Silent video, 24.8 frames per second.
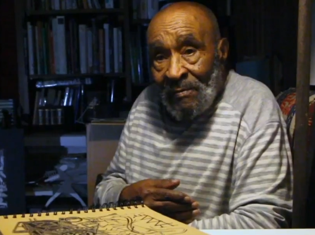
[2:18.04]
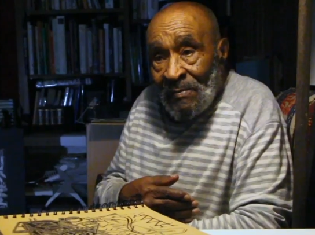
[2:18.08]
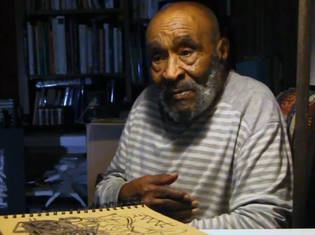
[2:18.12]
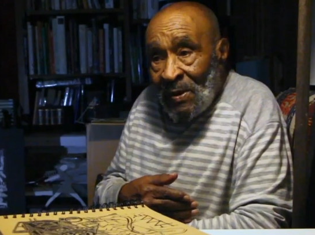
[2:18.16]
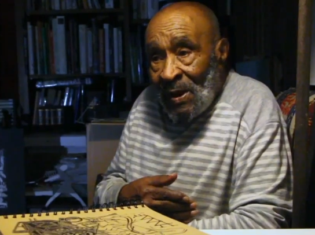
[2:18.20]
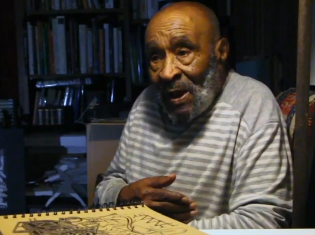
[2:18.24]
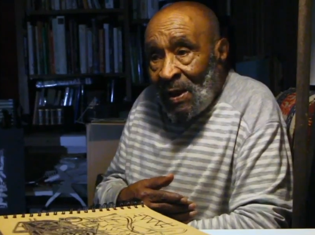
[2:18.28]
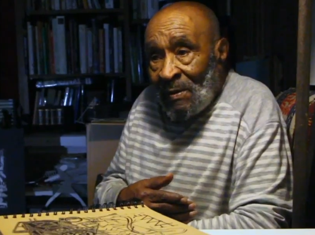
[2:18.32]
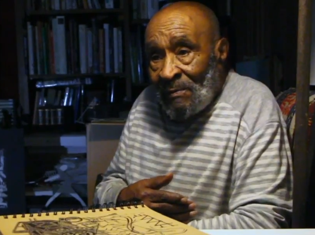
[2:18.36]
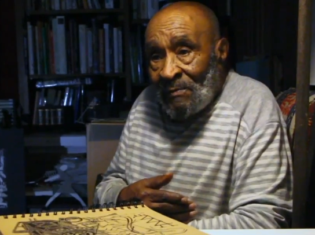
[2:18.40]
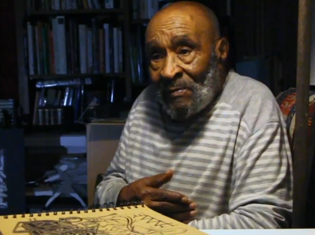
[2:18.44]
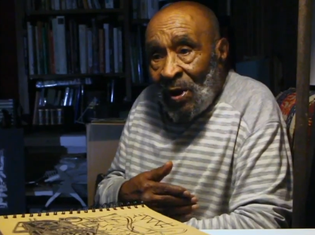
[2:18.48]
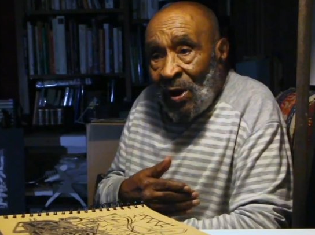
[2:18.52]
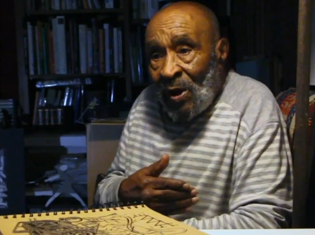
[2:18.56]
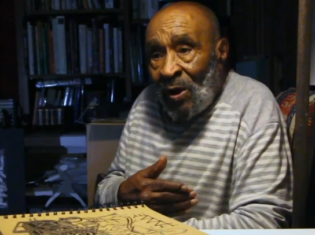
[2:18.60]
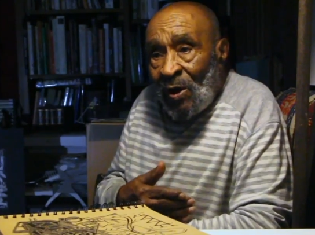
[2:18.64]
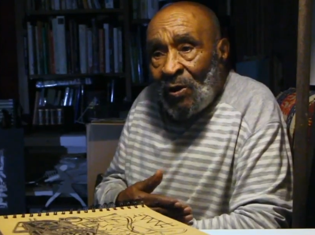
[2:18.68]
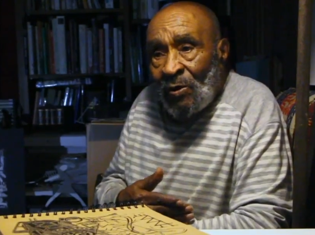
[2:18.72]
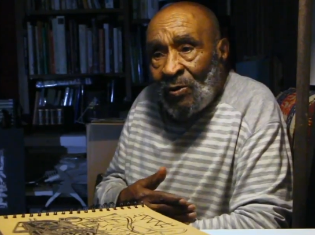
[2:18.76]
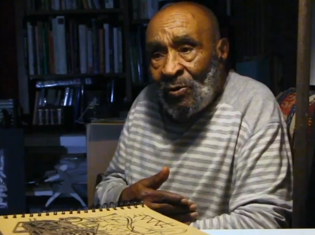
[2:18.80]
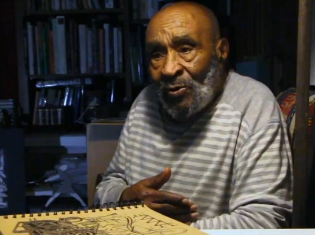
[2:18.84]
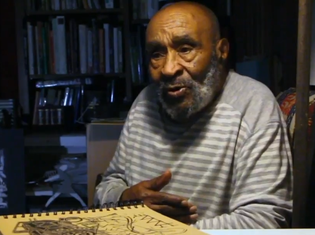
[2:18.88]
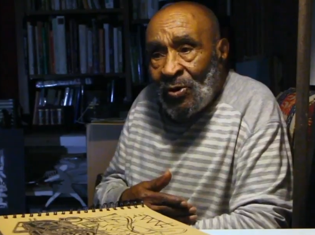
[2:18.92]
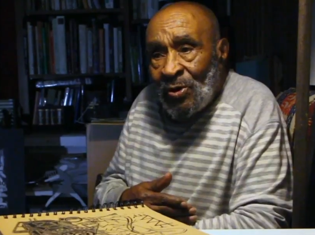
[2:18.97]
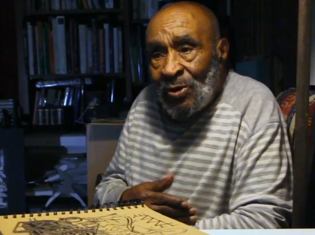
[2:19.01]
I'm, I'm
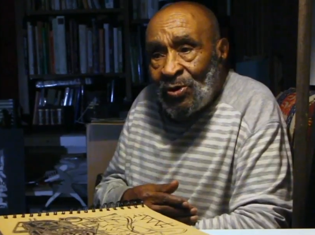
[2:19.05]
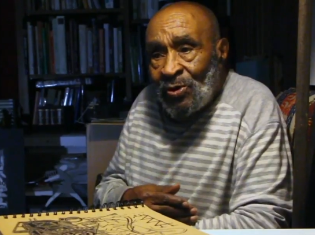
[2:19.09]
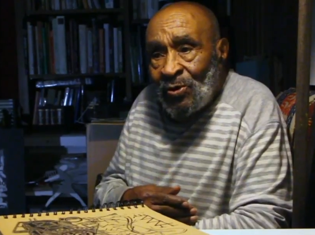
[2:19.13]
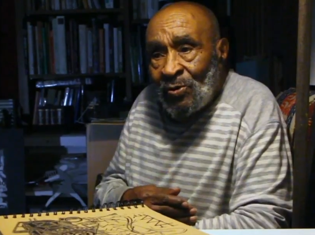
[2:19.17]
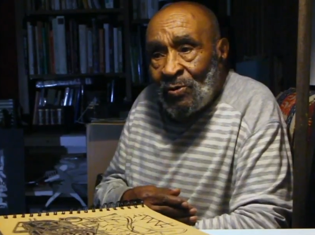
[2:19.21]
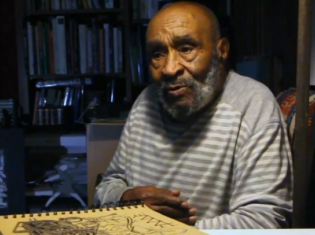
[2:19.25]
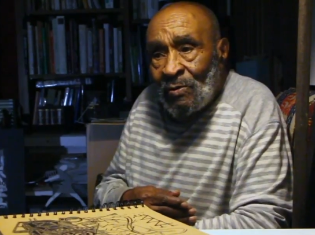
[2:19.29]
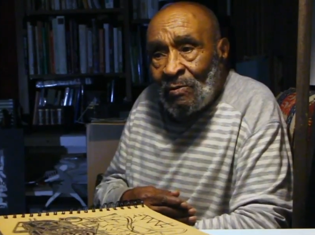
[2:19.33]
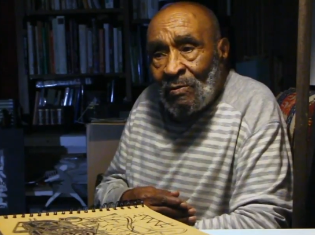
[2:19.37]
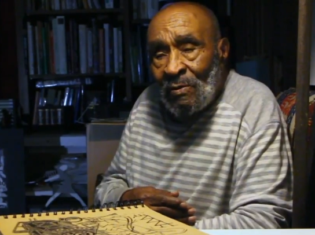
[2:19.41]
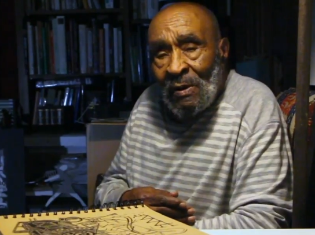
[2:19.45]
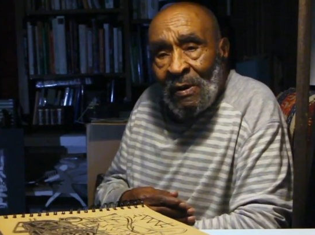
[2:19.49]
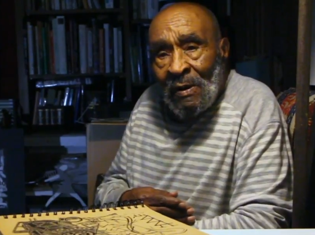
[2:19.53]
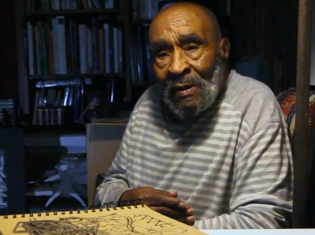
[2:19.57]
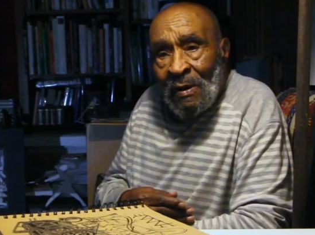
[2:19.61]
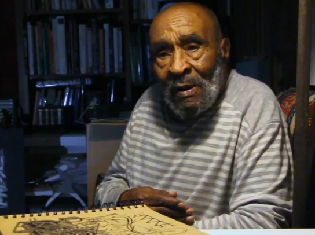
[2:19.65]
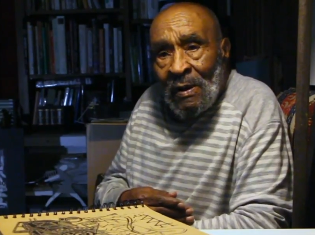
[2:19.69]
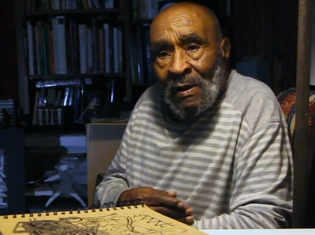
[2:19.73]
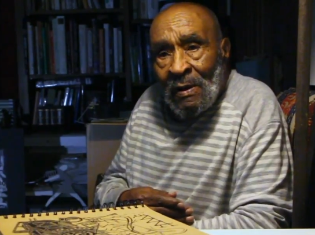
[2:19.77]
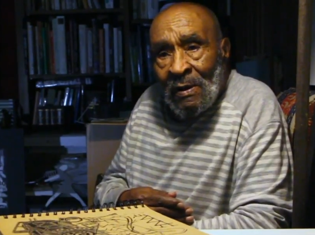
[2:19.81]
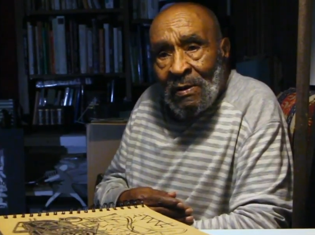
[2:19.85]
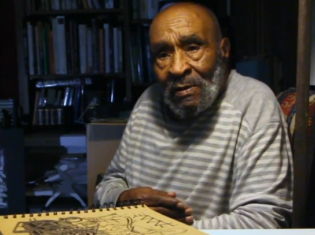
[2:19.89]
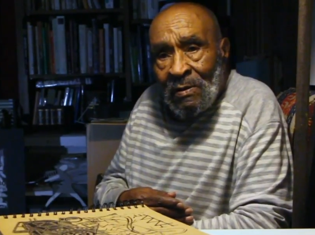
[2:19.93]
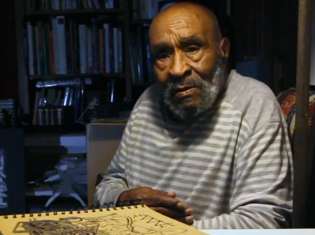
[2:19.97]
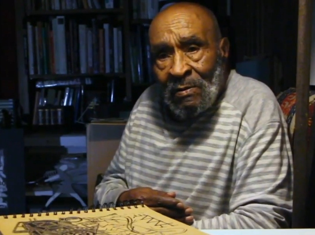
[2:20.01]
hungry to,
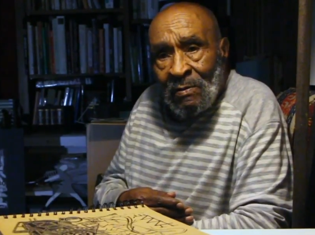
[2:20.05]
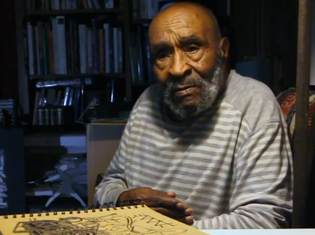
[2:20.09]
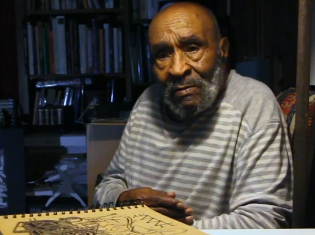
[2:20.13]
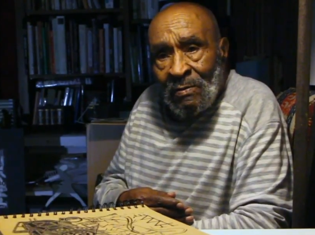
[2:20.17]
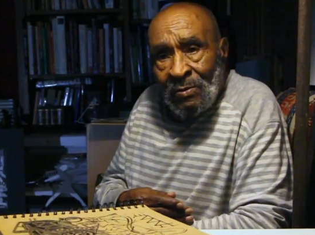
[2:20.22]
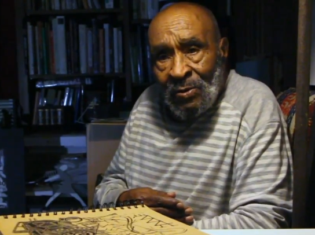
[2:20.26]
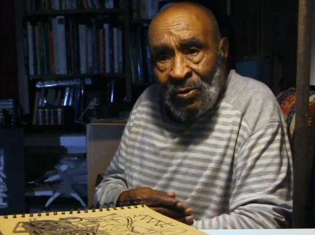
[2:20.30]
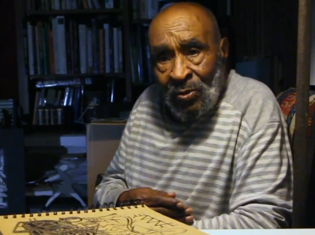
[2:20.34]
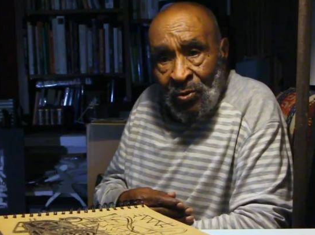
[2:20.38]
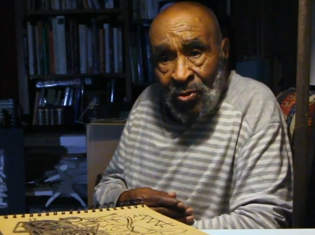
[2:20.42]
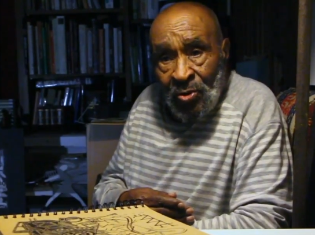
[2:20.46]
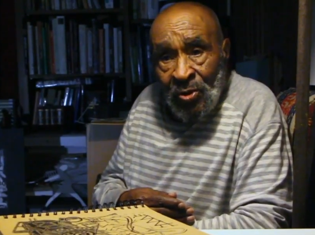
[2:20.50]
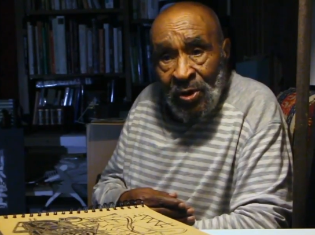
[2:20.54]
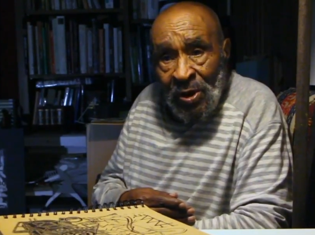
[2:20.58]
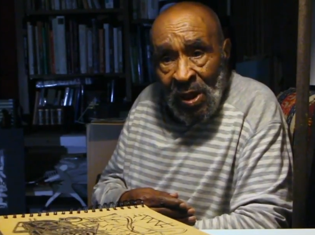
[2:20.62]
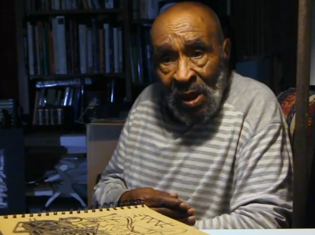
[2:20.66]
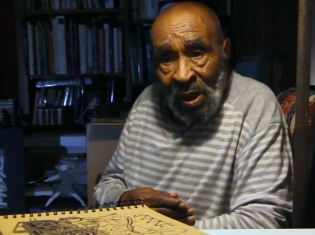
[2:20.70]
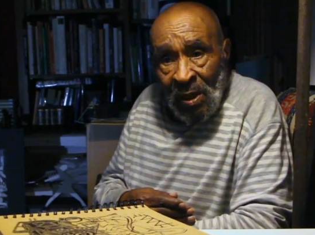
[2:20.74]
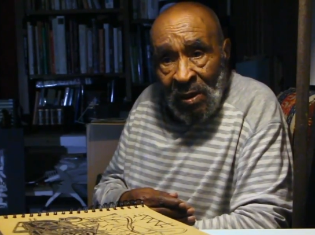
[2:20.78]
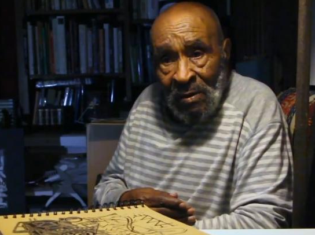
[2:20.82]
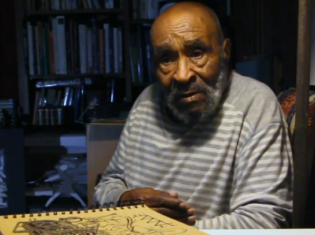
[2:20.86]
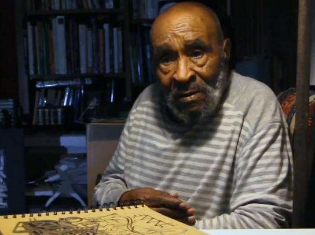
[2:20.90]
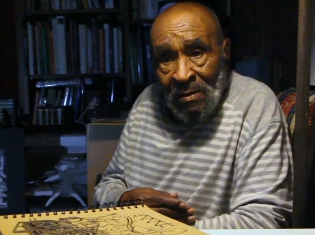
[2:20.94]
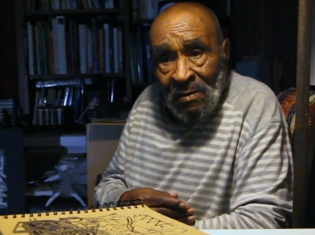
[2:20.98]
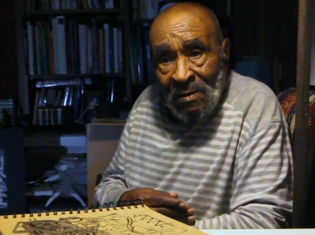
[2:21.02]
to
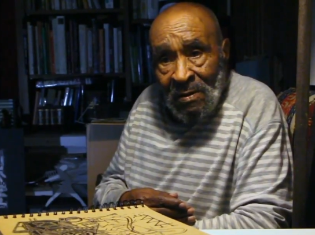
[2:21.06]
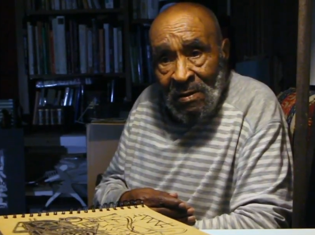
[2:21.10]
create